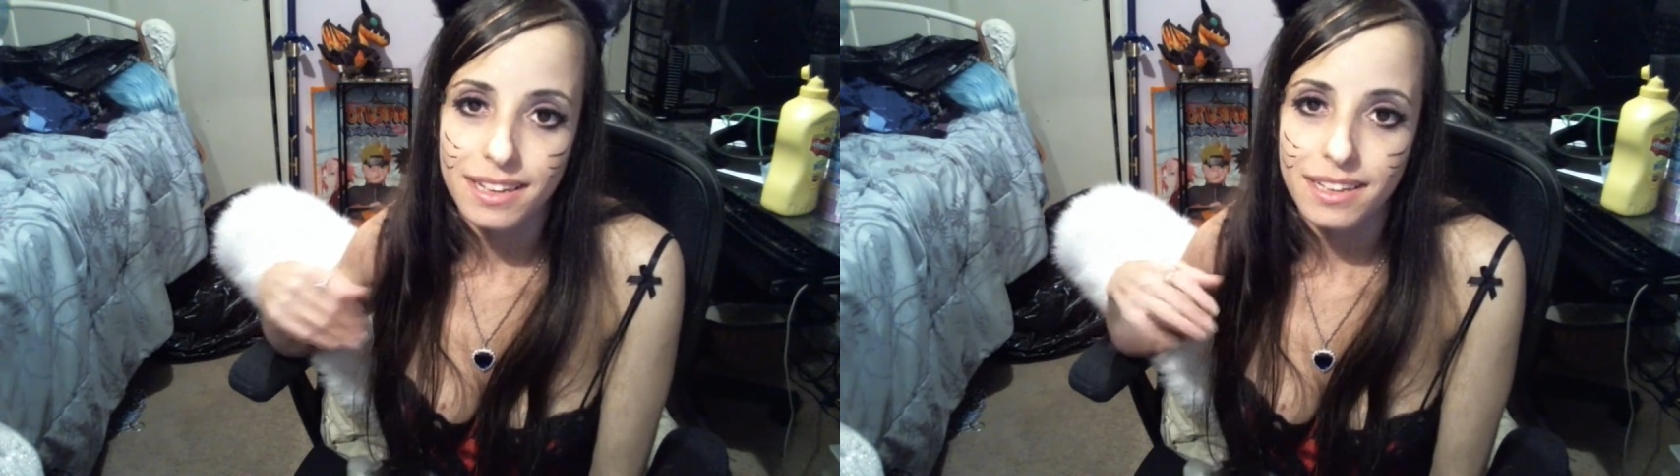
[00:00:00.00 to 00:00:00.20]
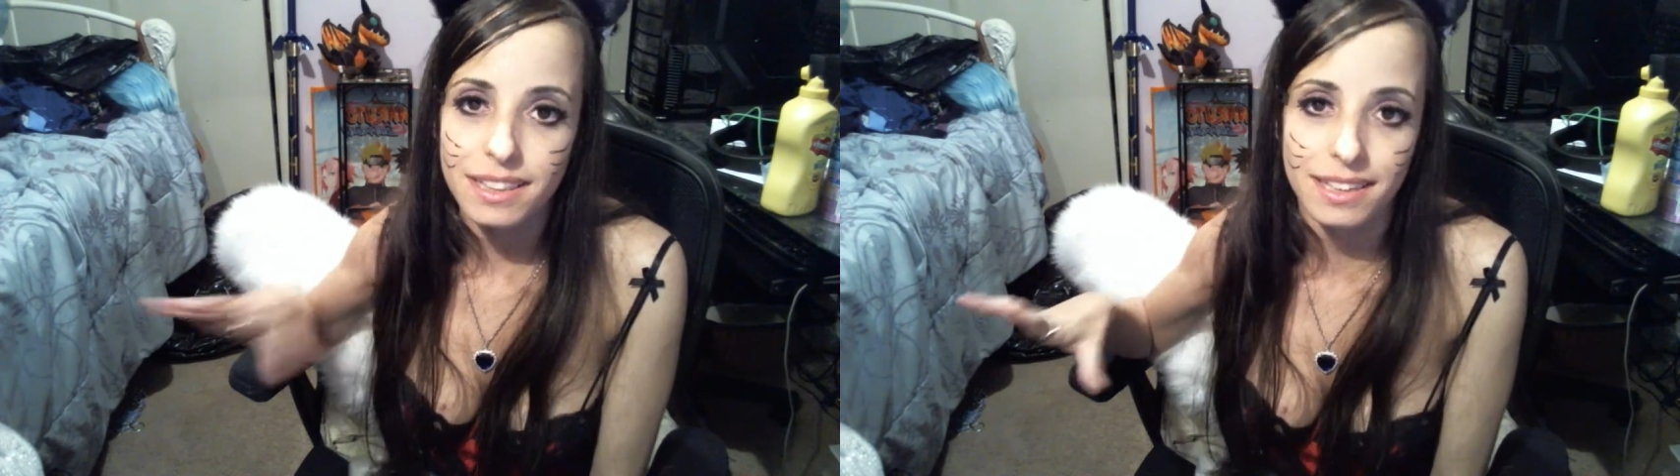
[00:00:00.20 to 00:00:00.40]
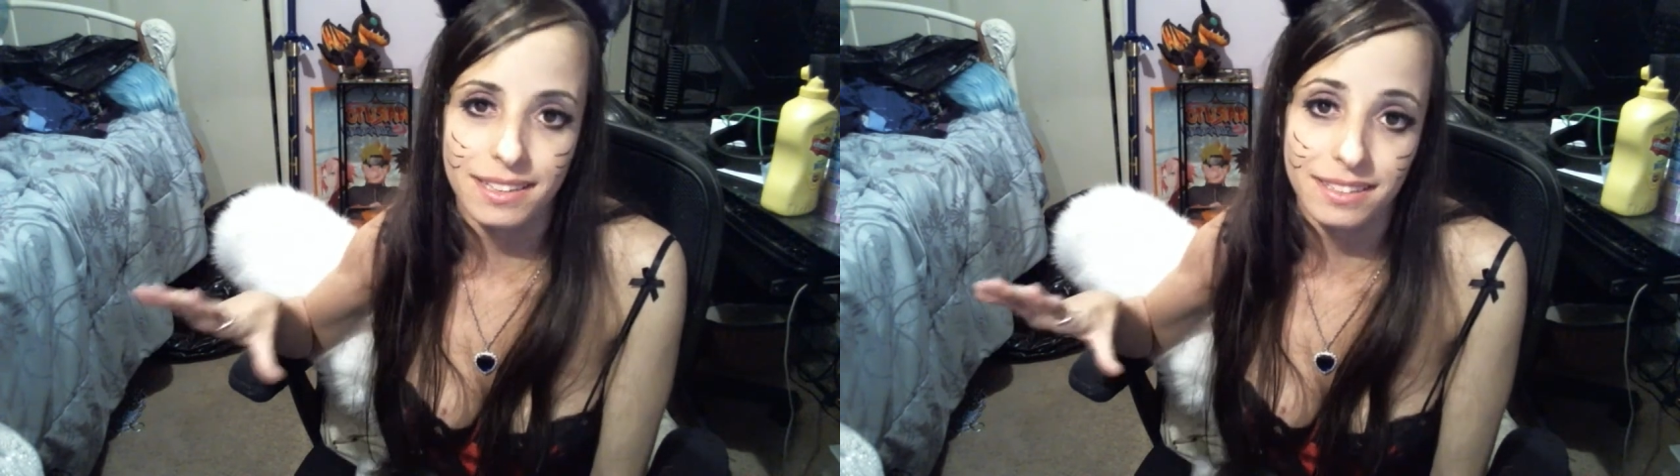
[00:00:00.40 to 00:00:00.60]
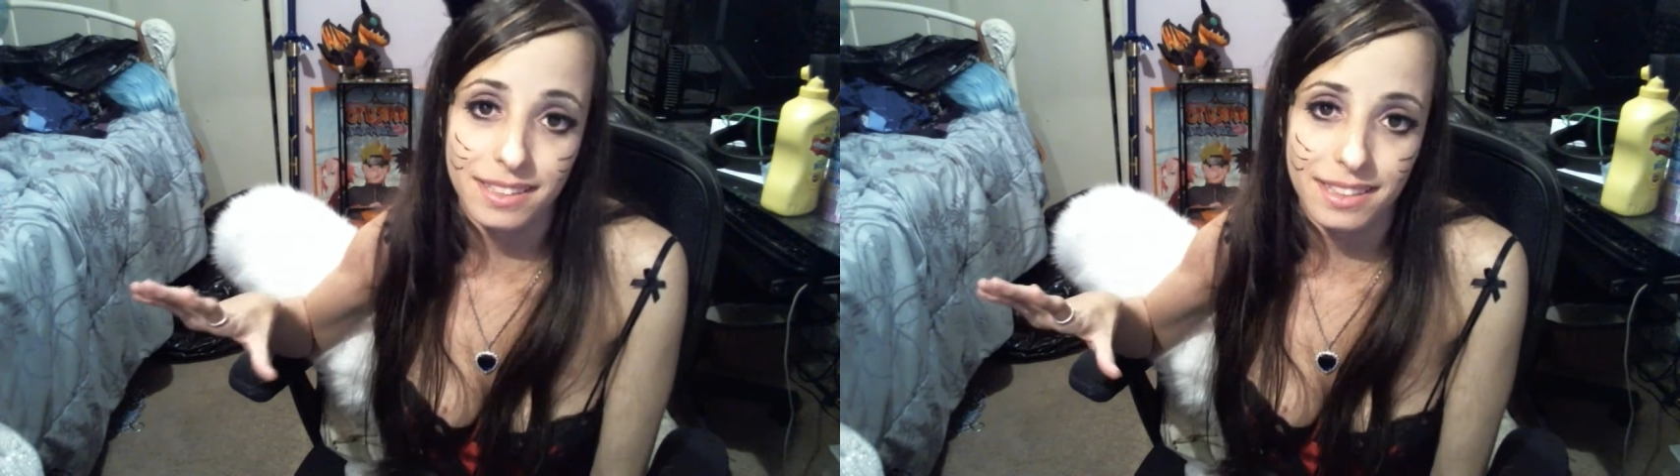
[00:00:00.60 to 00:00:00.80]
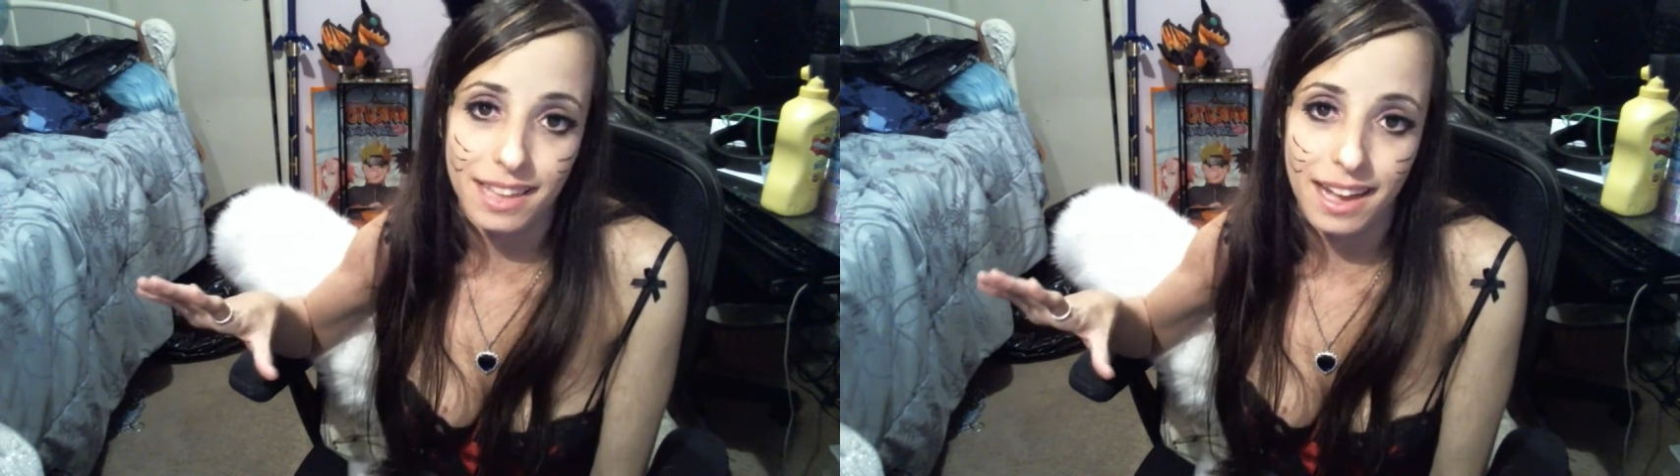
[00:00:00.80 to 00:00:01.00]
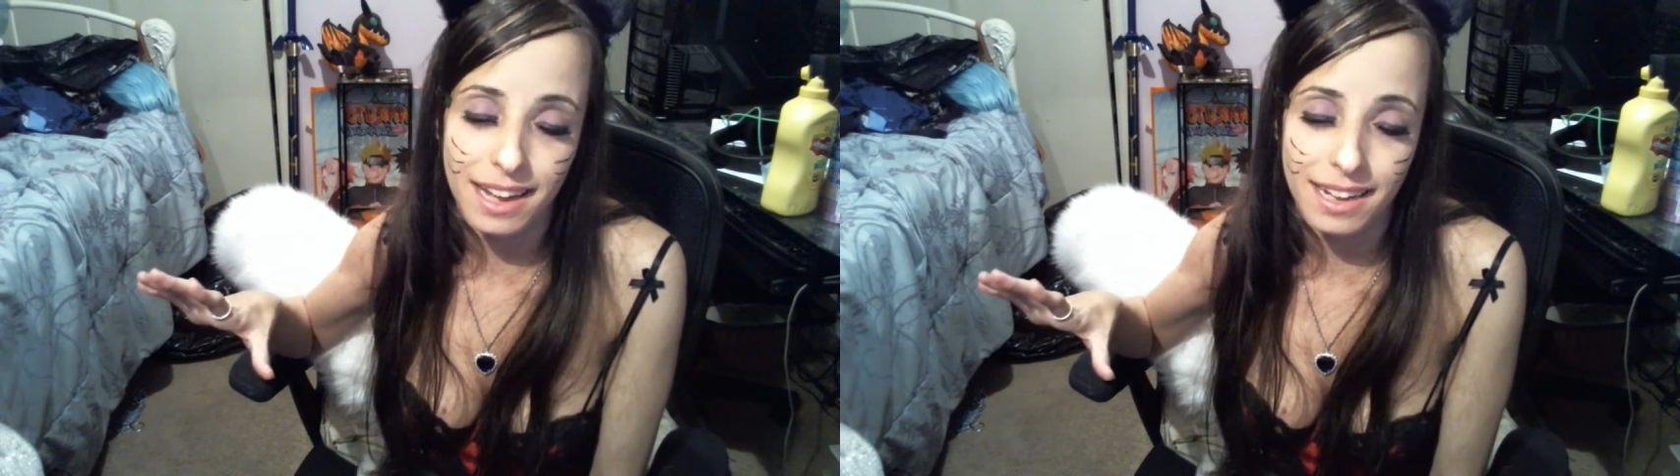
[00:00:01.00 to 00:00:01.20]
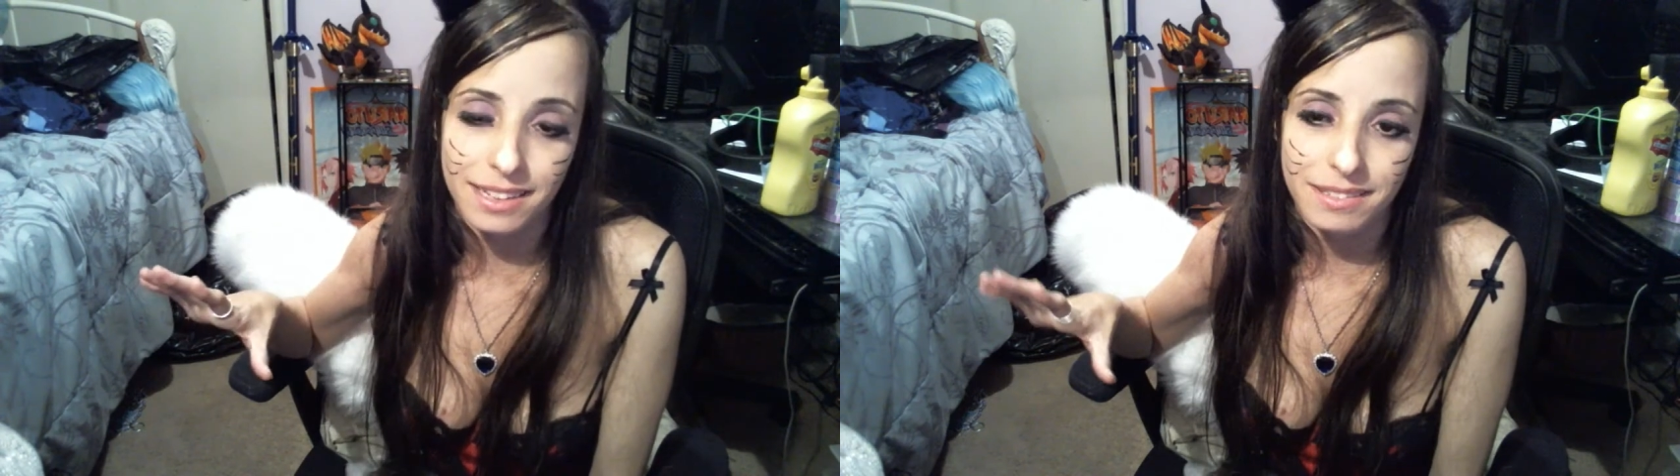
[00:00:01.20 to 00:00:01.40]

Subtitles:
Things like that.